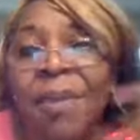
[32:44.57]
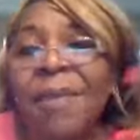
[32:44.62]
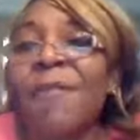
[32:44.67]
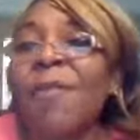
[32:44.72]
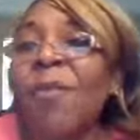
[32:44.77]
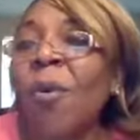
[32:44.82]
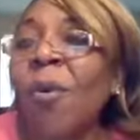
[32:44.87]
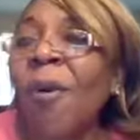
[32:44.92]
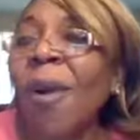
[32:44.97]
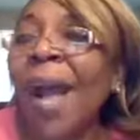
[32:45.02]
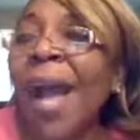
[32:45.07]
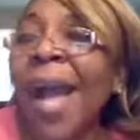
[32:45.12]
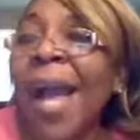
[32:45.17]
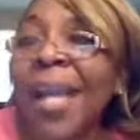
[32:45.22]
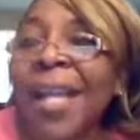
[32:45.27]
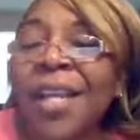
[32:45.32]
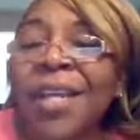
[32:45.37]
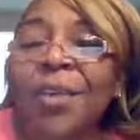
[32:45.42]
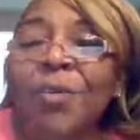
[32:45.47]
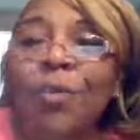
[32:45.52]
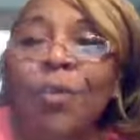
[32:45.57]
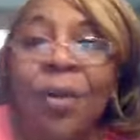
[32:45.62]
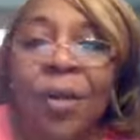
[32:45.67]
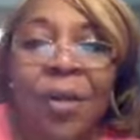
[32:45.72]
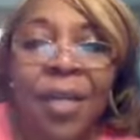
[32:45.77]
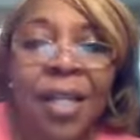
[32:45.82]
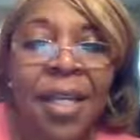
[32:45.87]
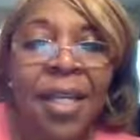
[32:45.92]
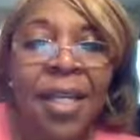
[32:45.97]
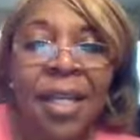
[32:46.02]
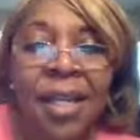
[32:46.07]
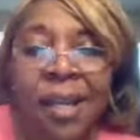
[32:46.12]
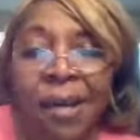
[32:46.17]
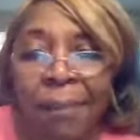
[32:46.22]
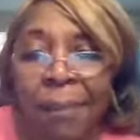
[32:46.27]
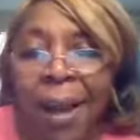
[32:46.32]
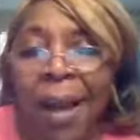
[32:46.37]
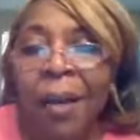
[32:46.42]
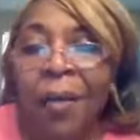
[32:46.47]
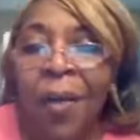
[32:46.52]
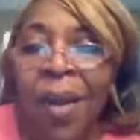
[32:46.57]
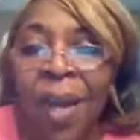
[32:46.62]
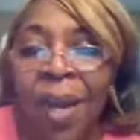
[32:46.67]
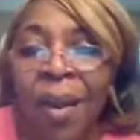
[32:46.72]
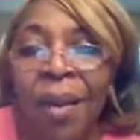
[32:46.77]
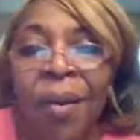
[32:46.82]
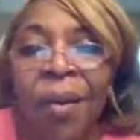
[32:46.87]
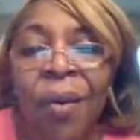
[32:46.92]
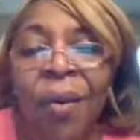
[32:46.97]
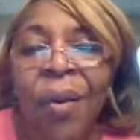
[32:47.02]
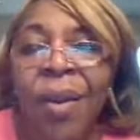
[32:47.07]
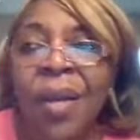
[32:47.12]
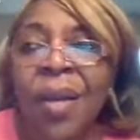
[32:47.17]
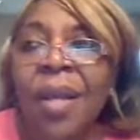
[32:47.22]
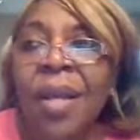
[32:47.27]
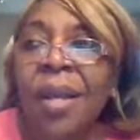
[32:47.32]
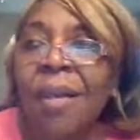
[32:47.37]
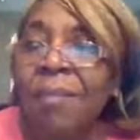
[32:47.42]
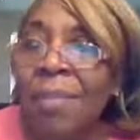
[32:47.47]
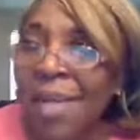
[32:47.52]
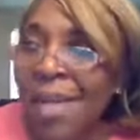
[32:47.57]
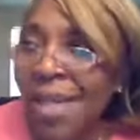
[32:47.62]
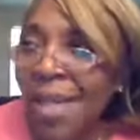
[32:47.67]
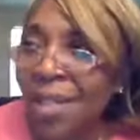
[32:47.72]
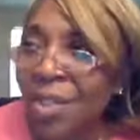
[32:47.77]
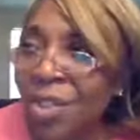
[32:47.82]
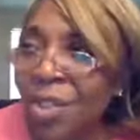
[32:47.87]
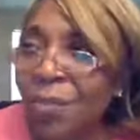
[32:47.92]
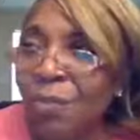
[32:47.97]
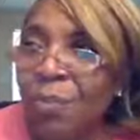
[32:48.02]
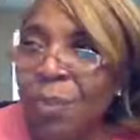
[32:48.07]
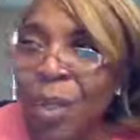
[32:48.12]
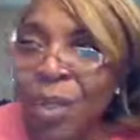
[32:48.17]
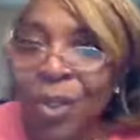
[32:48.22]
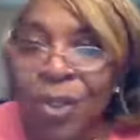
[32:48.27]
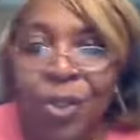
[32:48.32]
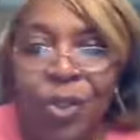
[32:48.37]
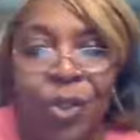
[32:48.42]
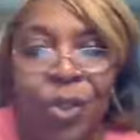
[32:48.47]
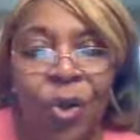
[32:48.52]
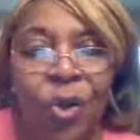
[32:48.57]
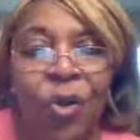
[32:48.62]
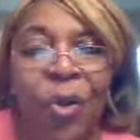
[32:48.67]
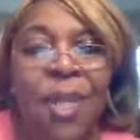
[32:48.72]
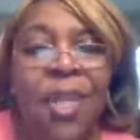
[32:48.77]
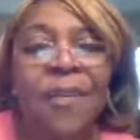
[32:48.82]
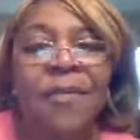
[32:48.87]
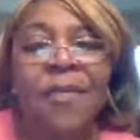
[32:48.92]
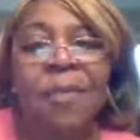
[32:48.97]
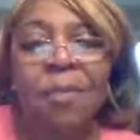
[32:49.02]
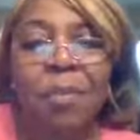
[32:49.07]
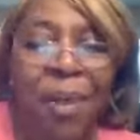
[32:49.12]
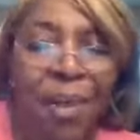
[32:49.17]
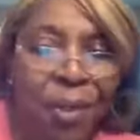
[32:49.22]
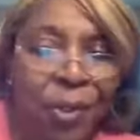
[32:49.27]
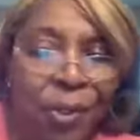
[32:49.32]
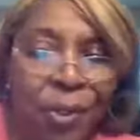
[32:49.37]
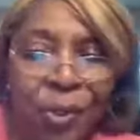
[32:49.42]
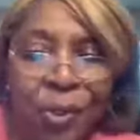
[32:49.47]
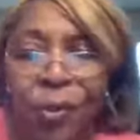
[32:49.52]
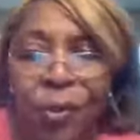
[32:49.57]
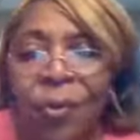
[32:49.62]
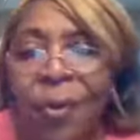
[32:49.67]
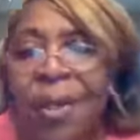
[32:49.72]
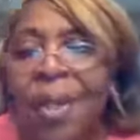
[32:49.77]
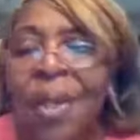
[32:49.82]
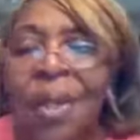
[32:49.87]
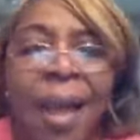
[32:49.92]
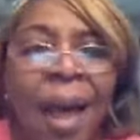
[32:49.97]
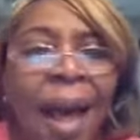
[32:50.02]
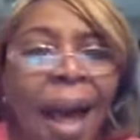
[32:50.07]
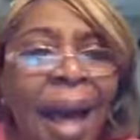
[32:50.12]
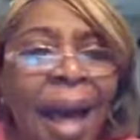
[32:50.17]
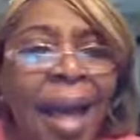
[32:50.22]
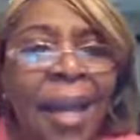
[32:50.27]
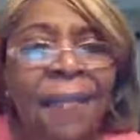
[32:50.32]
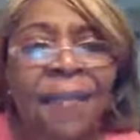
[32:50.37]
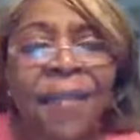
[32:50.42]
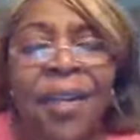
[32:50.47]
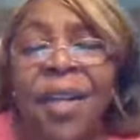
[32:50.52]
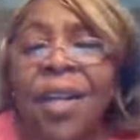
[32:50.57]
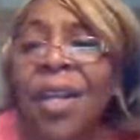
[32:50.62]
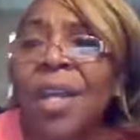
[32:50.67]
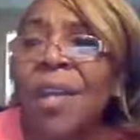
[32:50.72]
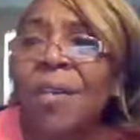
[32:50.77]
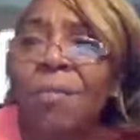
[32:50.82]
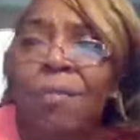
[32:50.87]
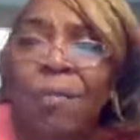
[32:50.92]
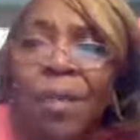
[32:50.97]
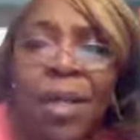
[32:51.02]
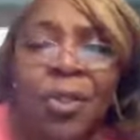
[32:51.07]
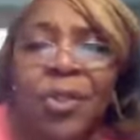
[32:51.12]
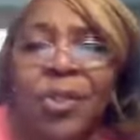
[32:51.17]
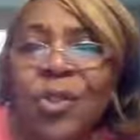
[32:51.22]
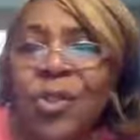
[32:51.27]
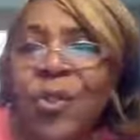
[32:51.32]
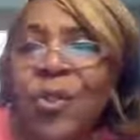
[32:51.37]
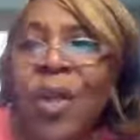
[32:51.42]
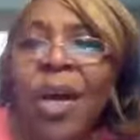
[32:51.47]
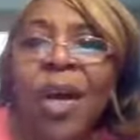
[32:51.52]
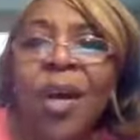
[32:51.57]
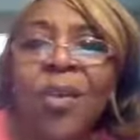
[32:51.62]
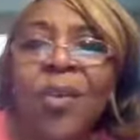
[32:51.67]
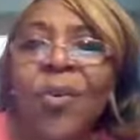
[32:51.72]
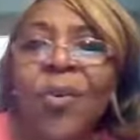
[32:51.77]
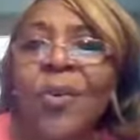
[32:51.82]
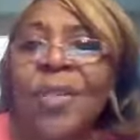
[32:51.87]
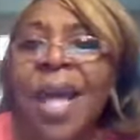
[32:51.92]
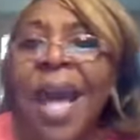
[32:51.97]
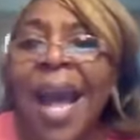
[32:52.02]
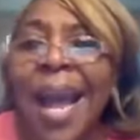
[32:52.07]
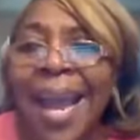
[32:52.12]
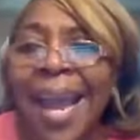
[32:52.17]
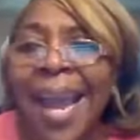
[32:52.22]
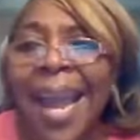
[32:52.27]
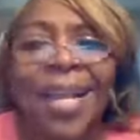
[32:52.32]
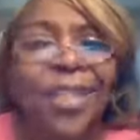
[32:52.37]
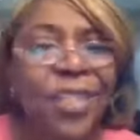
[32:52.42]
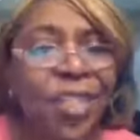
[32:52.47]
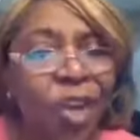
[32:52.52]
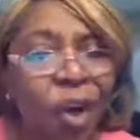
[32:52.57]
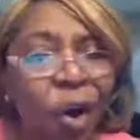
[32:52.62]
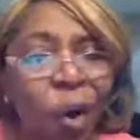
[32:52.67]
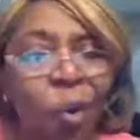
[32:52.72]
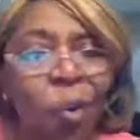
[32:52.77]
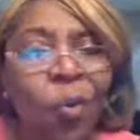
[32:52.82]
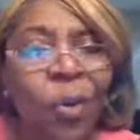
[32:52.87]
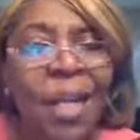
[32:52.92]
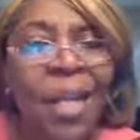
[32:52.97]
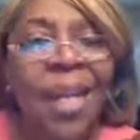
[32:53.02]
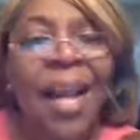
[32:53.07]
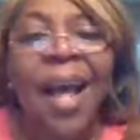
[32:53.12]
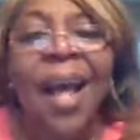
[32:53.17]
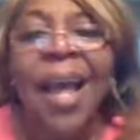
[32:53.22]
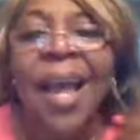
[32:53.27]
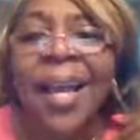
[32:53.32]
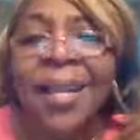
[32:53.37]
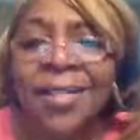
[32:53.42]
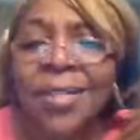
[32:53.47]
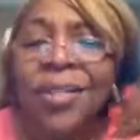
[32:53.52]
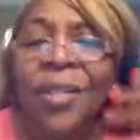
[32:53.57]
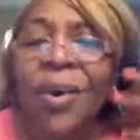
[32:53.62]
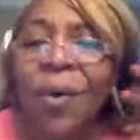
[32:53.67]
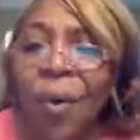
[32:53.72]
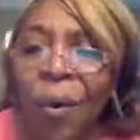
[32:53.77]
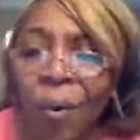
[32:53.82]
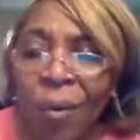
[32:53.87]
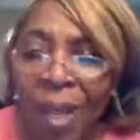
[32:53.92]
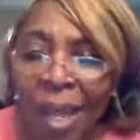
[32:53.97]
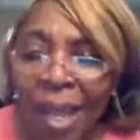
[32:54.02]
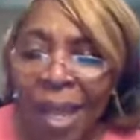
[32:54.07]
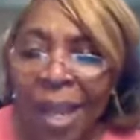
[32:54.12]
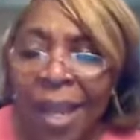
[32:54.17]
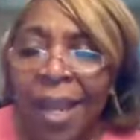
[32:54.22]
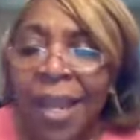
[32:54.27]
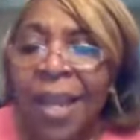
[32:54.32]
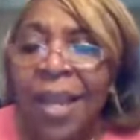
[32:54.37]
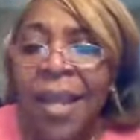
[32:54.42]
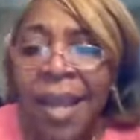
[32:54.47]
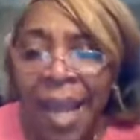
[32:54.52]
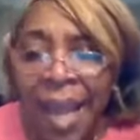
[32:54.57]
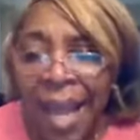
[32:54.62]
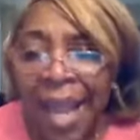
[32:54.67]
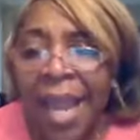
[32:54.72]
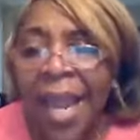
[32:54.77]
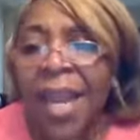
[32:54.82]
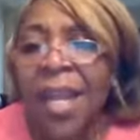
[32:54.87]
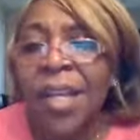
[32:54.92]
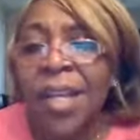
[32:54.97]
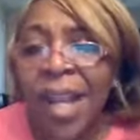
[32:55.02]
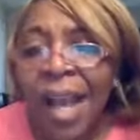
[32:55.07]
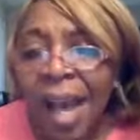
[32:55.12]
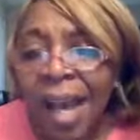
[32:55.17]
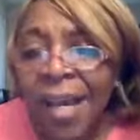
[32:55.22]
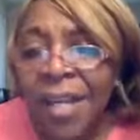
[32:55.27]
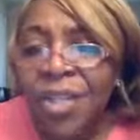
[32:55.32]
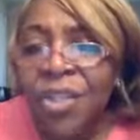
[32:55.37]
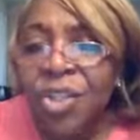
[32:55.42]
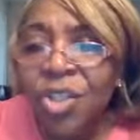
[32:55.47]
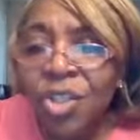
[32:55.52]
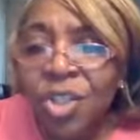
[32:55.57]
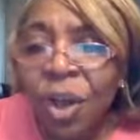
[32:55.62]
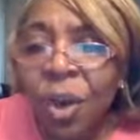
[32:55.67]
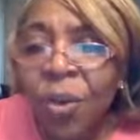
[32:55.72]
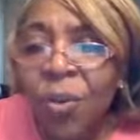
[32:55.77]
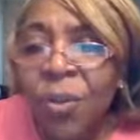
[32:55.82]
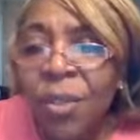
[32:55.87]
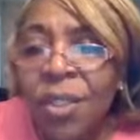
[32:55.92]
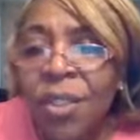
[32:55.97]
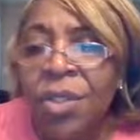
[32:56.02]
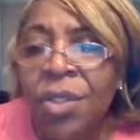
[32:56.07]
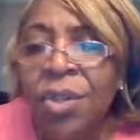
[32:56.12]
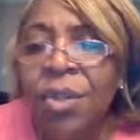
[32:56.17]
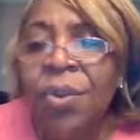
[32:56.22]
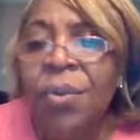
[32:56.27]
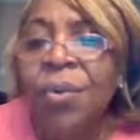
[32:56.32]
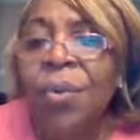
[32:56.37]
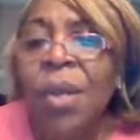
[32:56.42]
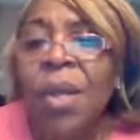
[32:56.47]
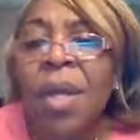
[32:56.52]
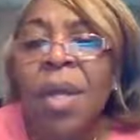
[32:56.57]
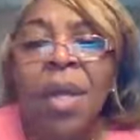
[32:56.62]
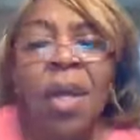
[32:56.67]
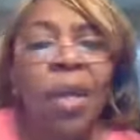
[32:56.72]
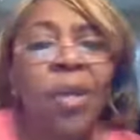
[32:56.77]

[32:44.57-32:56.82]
Before I could really come out here and begin to minister and even minister on live and minister to others, I had to own it. I had to go, okay, and God has chosen you.